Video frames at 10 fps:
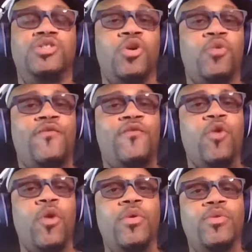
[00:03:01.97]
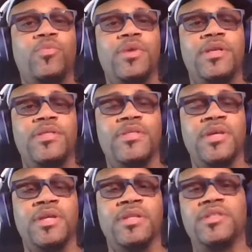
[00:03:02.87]
go forward with
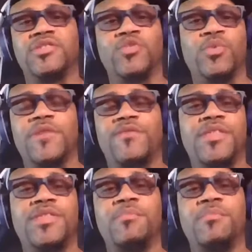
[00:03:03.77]
this 25th